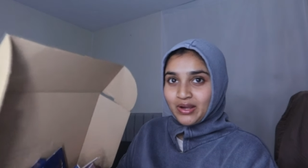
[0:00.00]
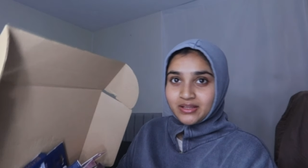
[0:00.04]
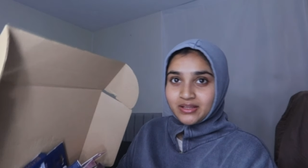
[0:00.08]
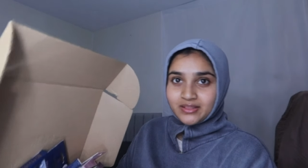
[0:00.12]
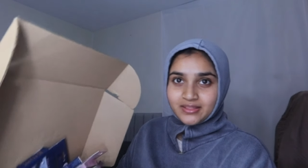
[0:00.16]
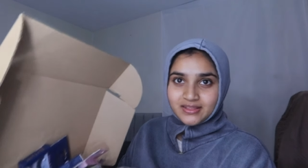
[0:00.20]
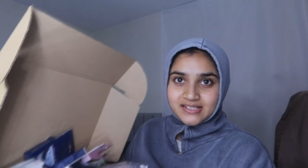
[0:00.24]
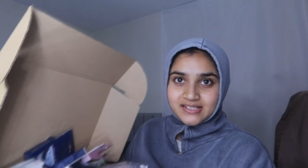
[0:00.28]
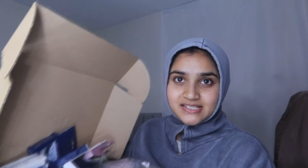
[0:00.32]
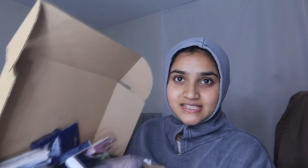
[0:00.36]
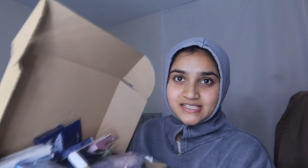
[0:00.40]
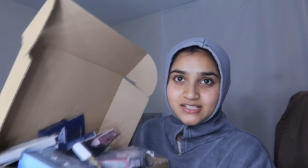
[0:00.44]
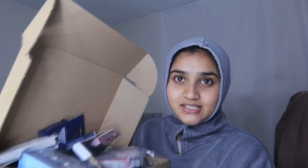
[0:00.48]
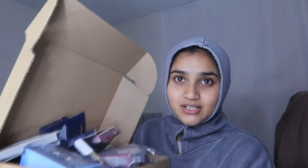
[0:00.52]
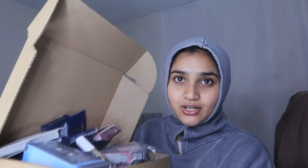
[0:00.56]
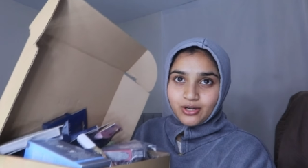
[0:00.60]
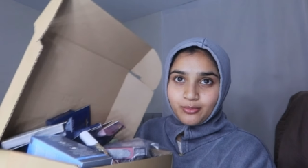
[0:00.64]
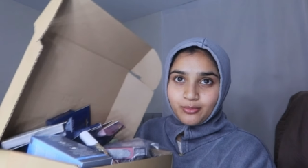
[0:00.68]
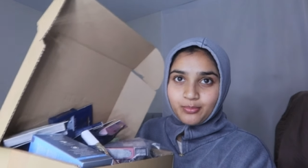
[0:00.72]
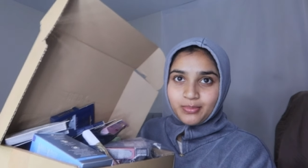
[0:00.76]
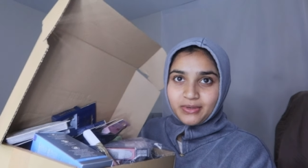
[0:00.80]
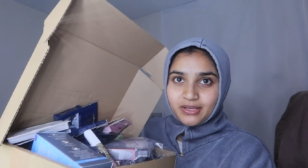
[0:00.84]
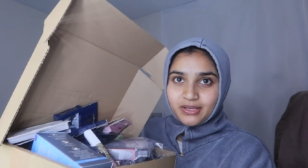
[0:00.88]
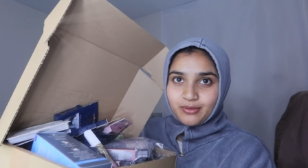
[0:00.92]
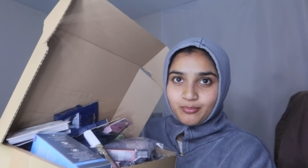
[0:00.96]
this is going to
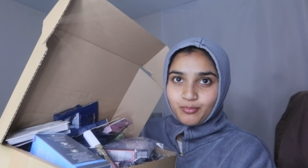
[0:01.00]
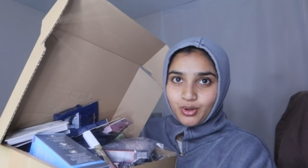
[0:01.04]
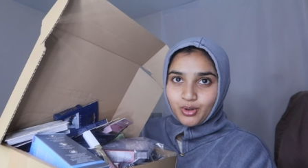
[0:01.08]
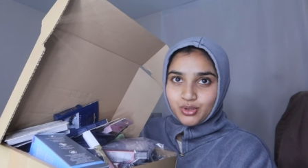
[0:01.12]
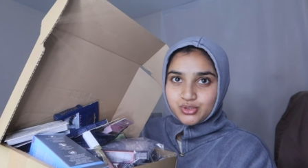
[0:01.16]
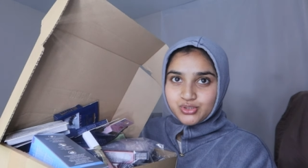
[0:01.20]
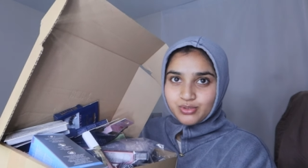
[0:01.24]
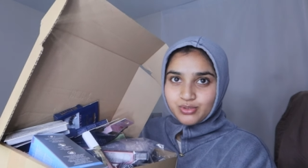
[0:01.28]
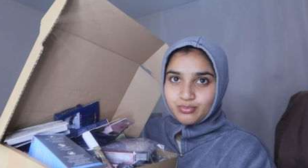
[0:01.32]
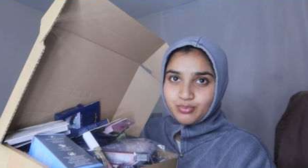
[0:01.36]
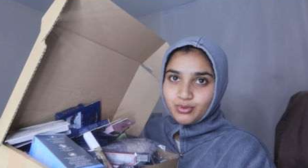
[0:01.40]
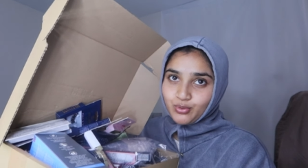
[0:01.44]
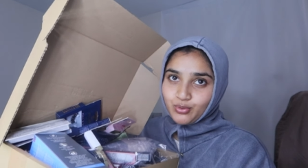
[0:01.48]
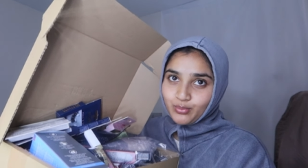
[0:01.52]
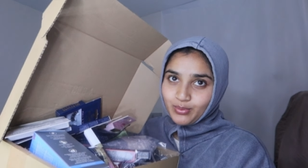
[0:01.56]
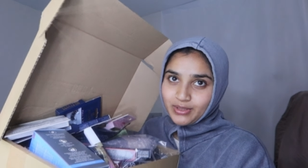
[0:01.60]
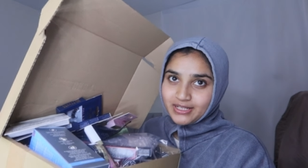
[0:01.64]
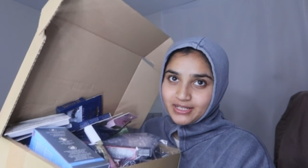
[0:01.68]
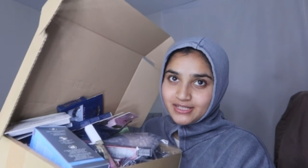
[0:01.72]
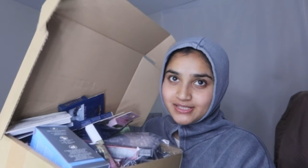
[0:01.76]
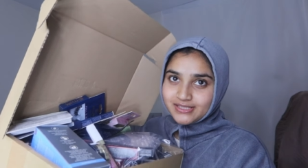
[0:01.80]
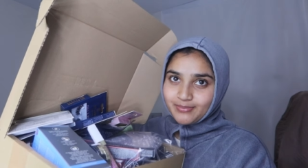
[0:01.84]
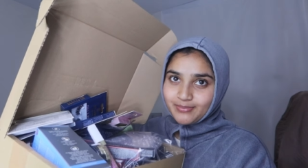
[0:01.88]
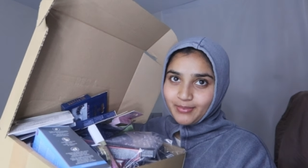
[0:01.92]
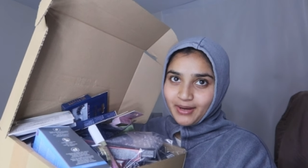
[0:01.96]
be multiple
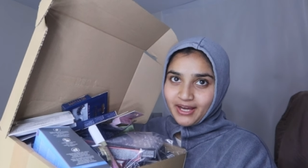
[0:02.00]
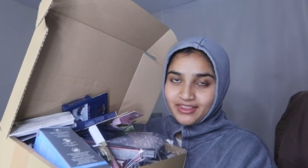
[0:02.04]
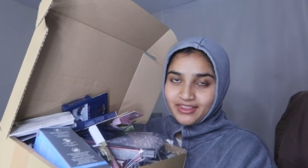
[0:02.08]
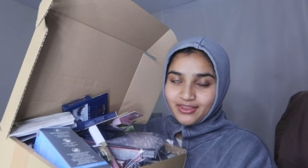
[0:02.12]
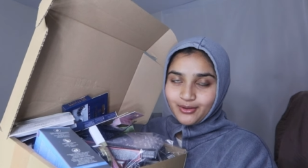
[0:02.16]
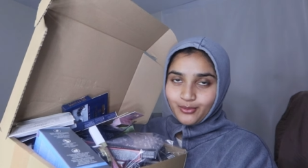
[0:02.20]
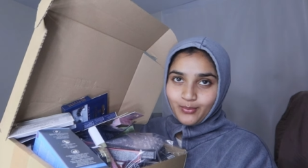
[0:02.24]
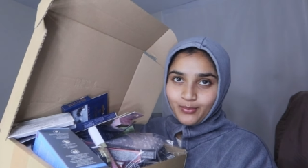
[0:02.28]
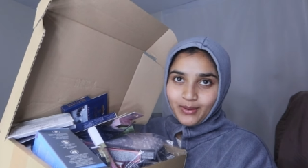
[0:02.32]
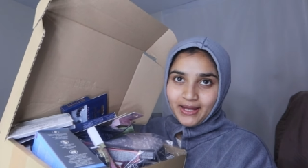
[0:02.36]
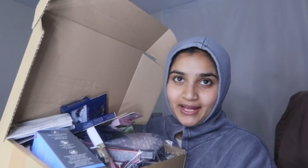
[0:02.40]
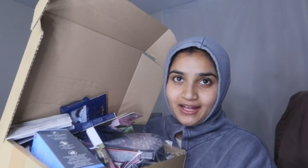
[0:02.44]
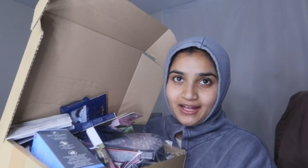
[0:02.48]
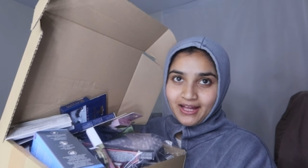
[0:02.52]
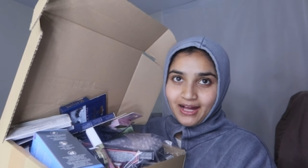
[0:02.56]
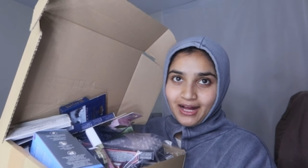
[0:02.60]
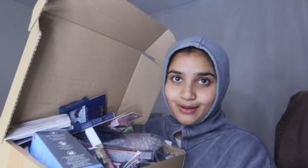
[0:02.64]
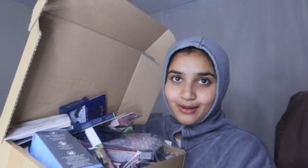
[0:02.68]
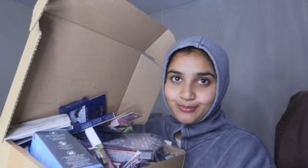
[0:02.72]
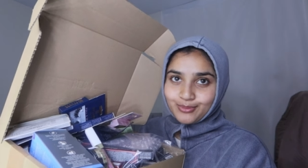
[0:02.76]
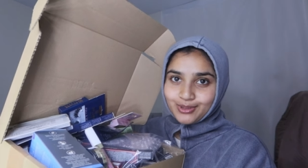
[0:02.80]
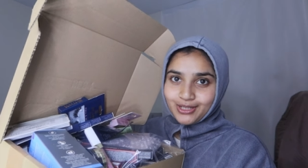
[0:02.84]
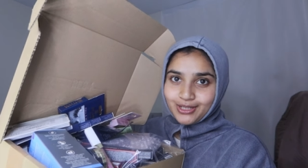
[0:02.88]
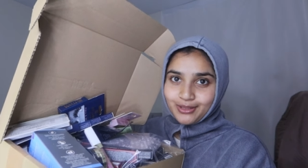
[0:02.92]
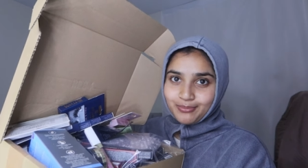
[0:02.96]
winners by the way
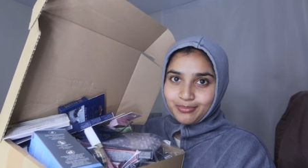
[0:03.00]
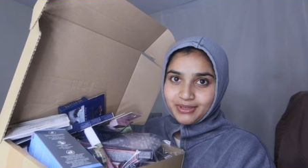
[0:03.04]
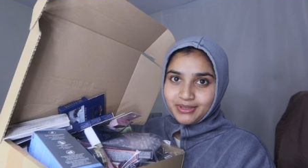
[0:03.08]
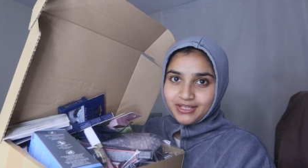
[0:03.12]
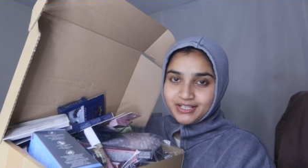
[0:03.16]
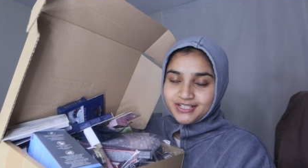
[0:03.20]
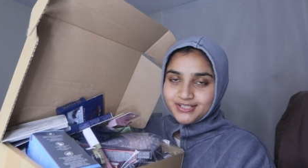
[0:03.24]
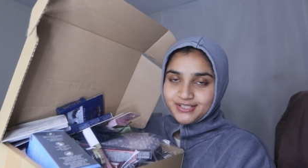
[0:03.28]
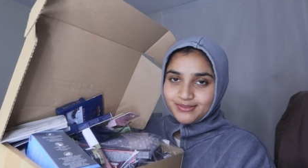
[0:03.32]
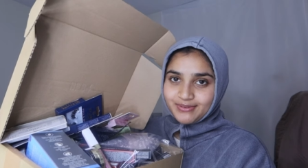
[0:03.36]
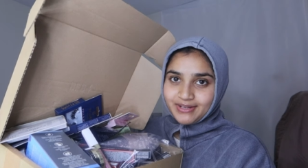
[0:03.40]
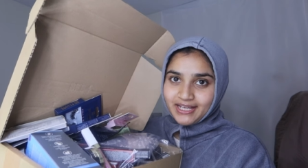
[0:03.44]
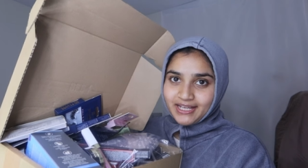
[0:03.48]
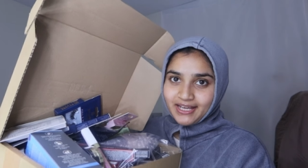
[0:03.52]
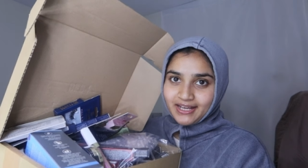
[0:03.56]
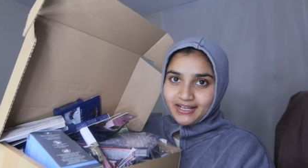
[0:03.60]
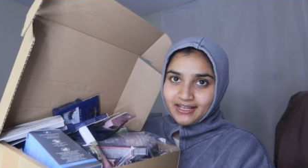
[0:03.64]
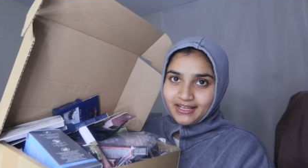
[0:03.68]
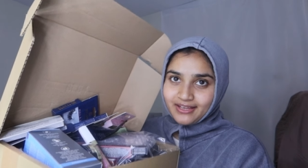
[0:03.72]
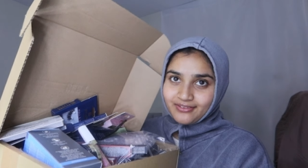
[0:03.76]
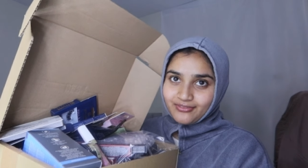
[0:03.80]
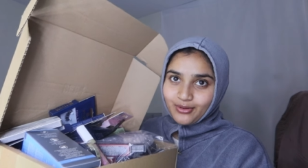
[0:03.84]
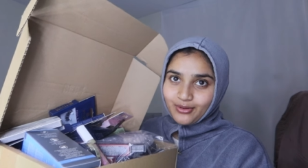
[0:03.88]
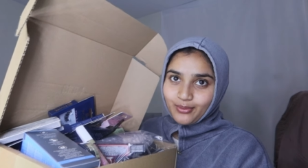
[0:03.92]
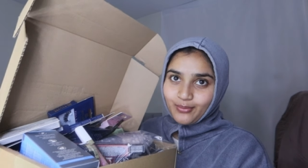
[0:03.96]
i'm going to be doing a
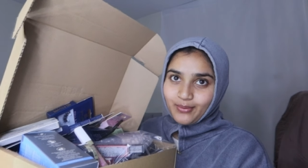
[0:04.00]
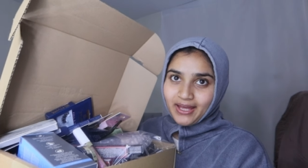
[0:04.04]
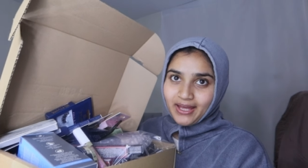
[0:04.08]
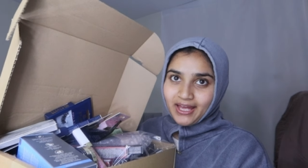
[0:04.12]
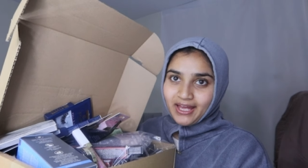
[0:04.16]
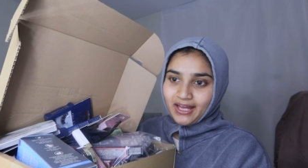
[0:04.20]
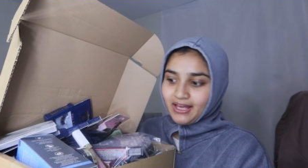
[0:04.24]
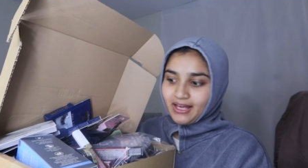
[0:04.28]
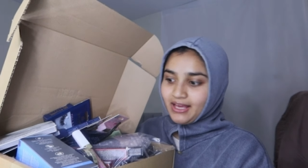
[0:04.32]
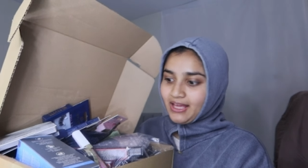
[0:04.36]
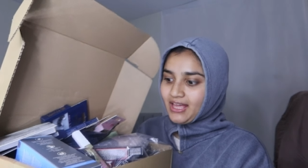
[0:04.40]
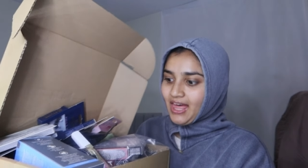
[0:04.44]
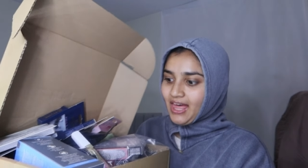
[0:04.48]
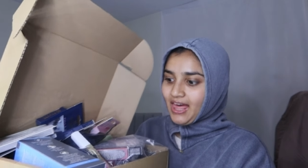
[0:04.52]
giveaway